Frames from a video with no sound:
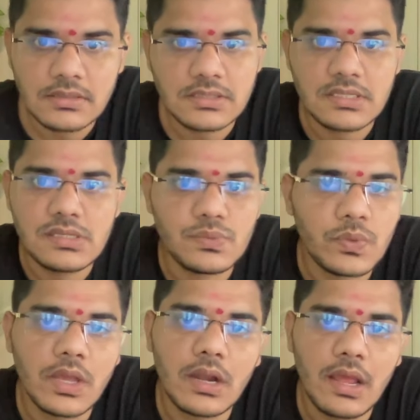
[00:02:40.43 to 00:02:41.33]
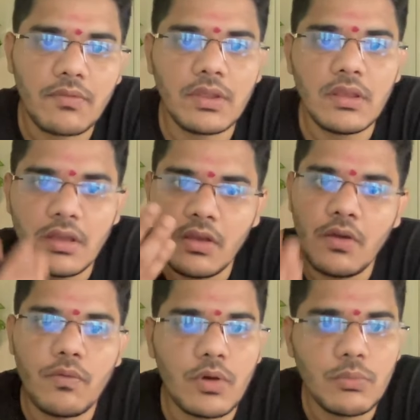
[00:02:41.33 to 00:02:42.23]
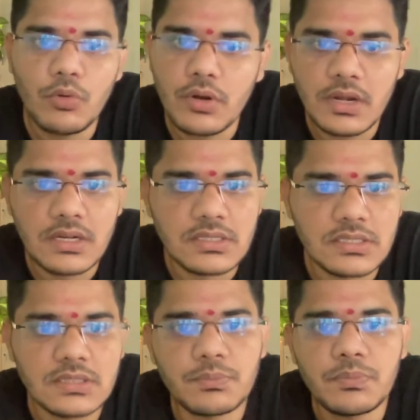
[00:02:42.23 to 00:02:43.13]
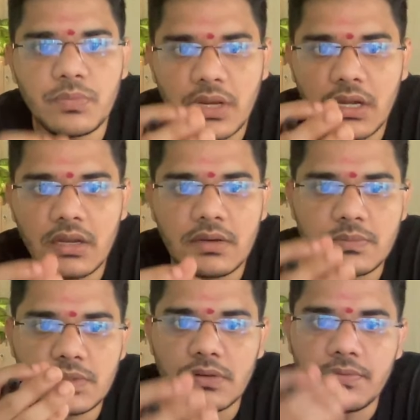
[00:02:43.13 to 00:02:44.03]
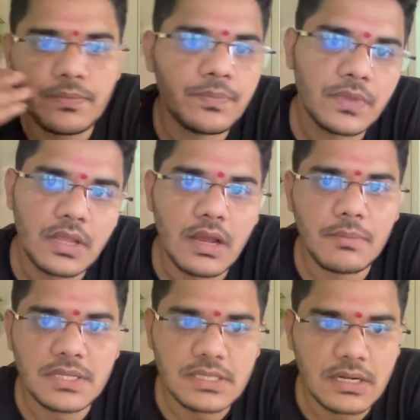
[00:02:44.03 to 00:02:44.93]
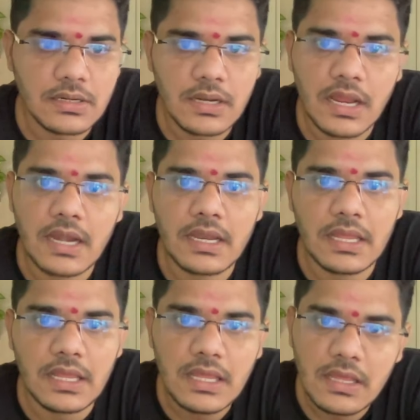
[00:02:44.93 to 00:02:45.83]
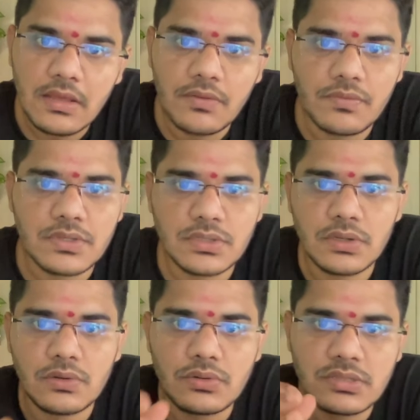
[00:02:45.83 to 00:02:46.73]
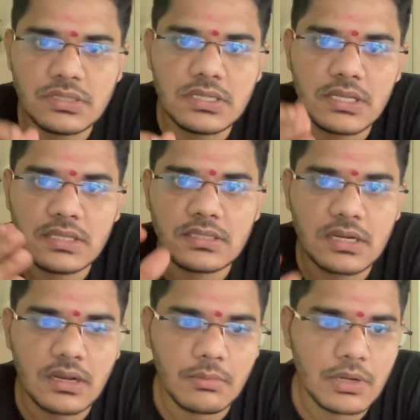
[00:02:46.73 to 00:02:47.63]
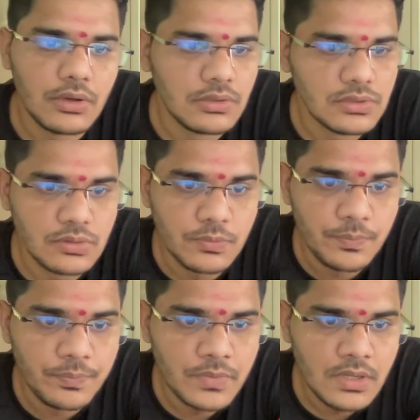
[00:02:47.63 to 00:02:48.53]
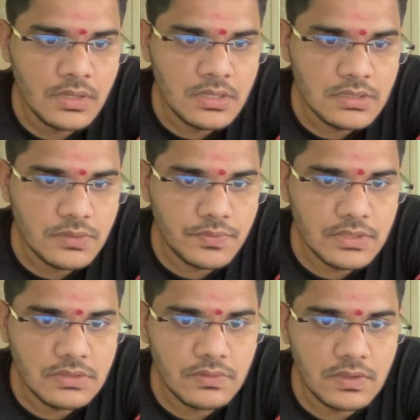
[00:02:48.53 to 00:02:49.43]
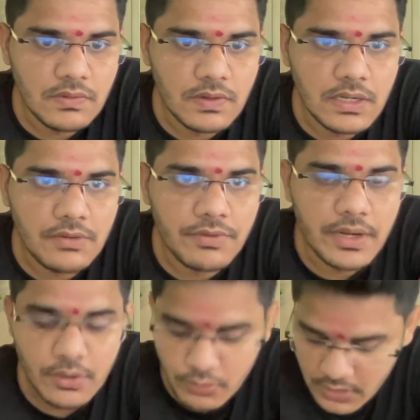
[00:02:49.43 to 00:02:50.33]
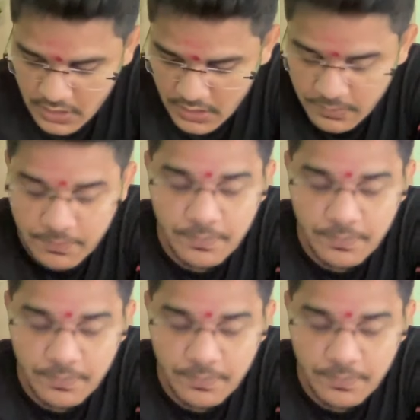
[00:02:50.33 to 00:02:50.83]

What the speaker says: since we are having one more relationship in terms of gamma sat and E, which includes GS and W also. So first we will quickly find out E.